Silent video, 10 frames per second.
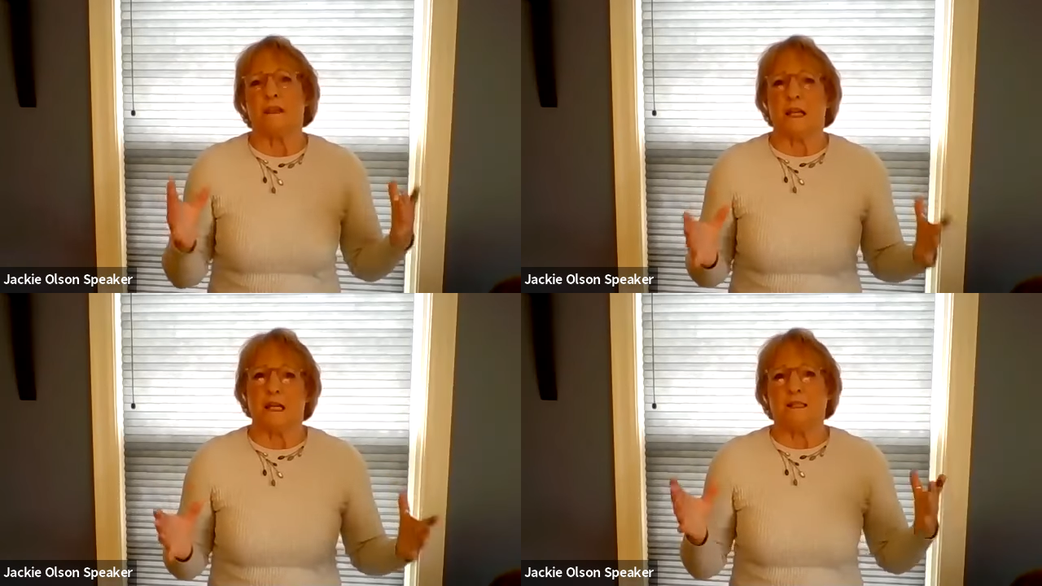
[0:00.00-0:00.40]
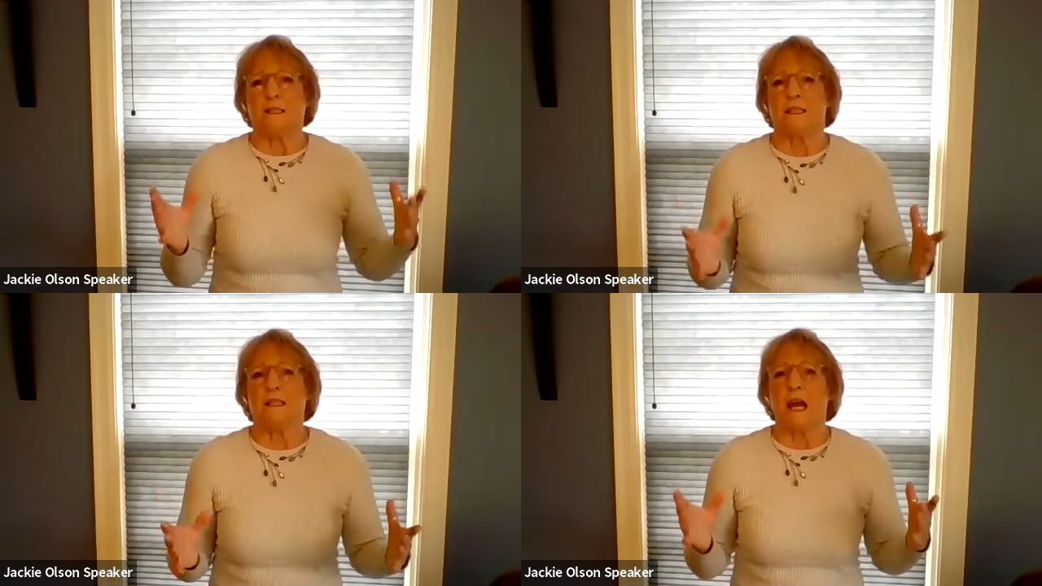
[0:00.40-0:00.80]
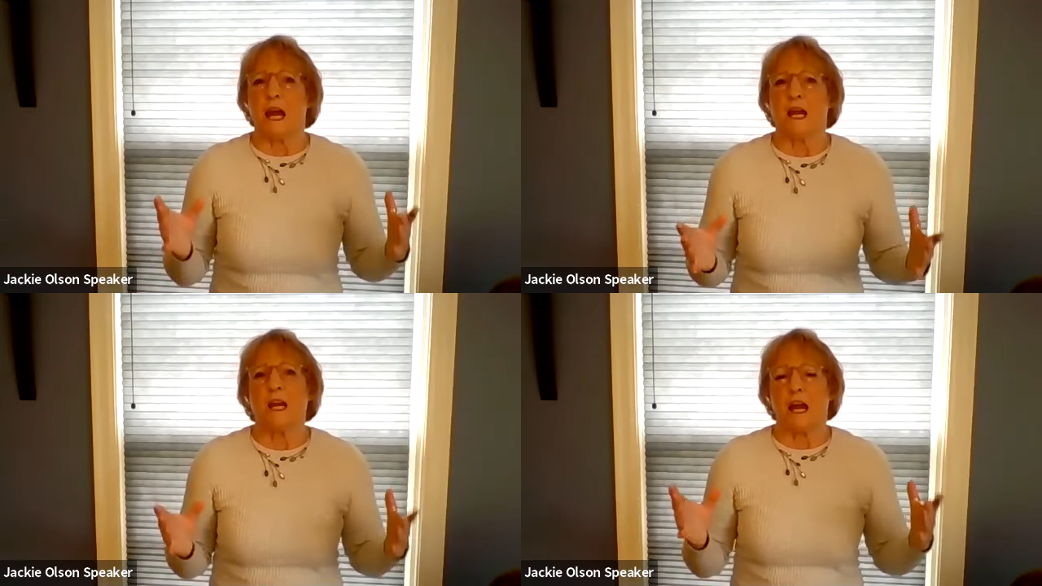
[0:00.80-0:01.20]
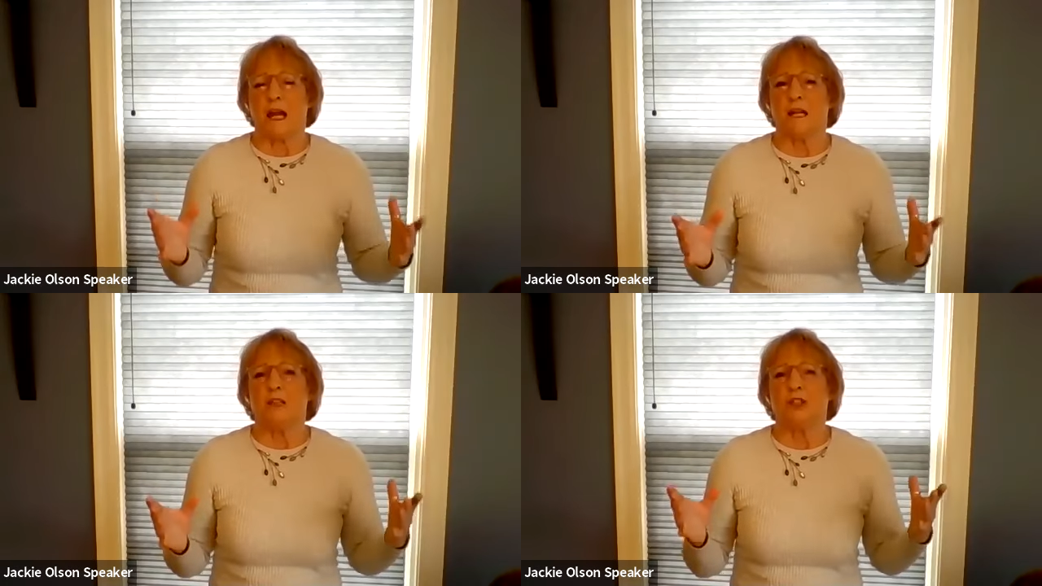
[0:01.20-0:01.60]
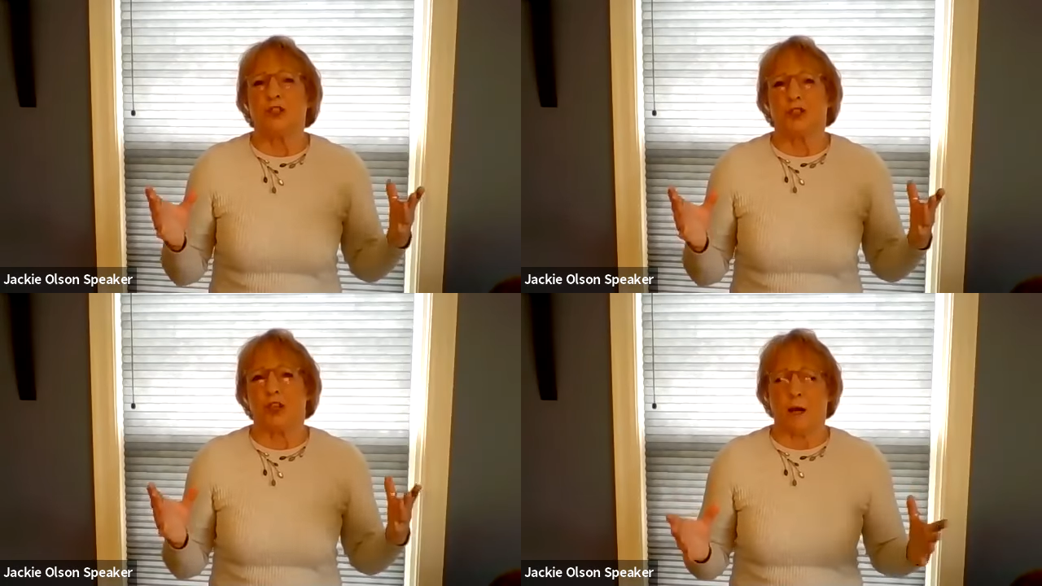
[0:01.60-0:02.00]
the NCAA
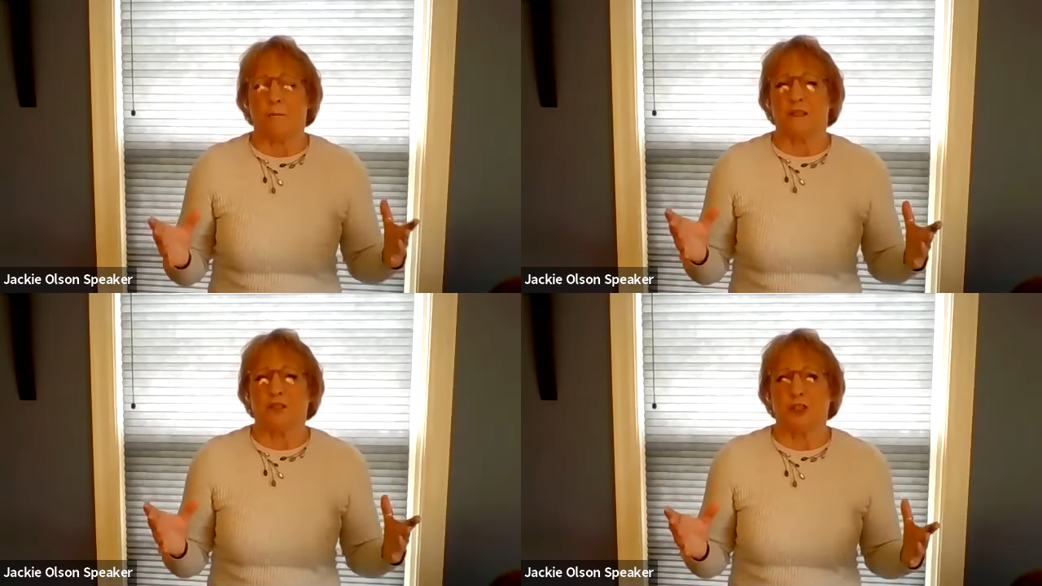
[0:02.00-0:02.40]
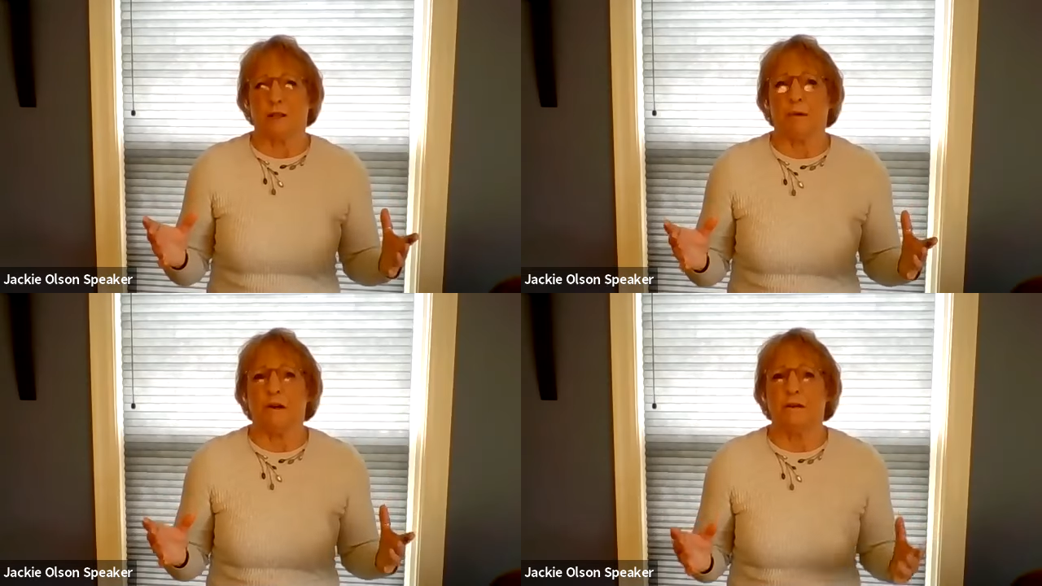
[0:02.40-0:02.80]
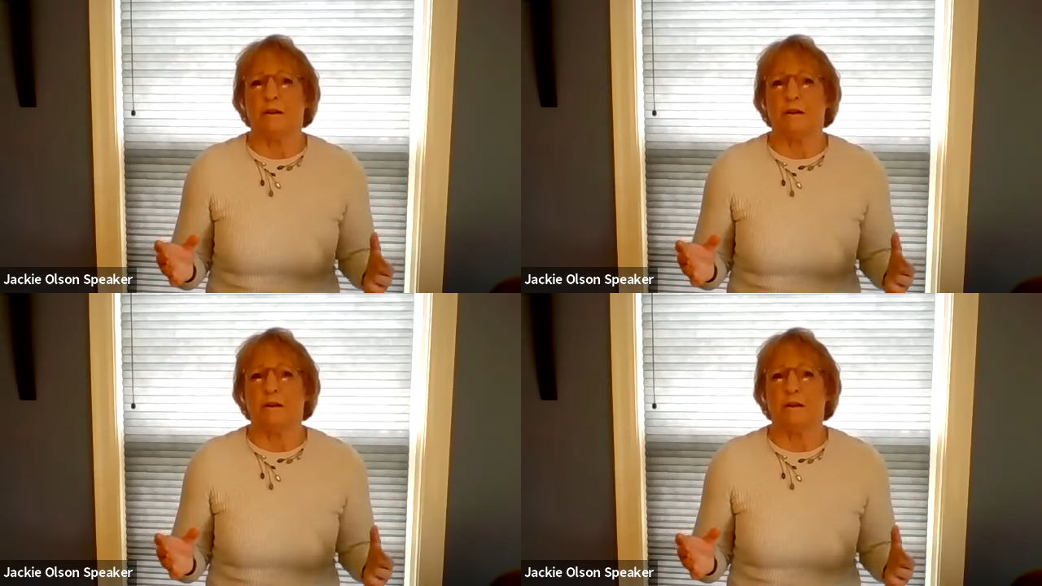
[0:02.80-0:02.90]
championship,